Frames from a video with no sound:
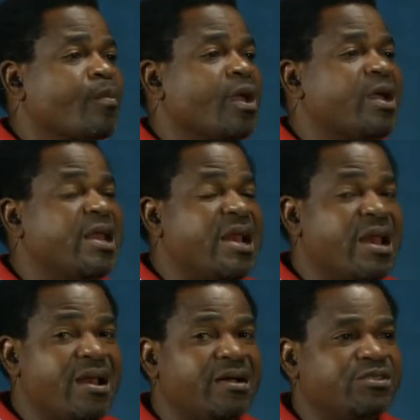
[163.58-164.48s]

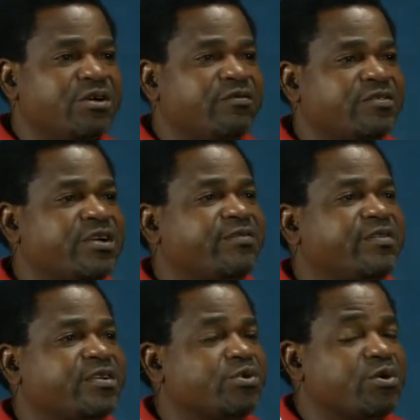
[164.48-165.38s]
lot of traffic.
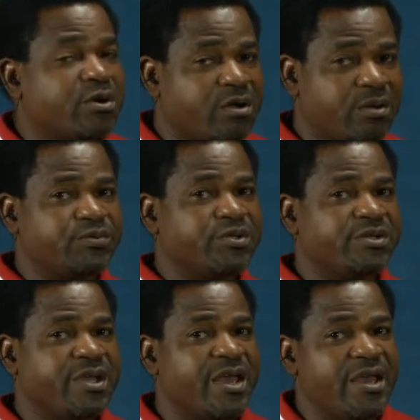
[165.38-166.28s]
So option
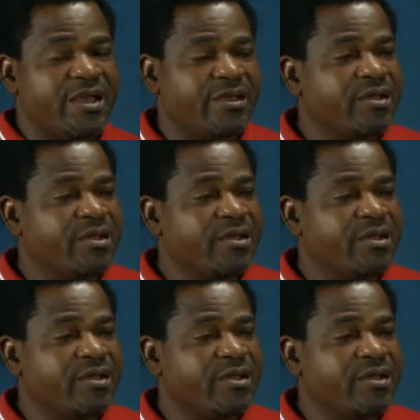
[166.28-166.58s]
A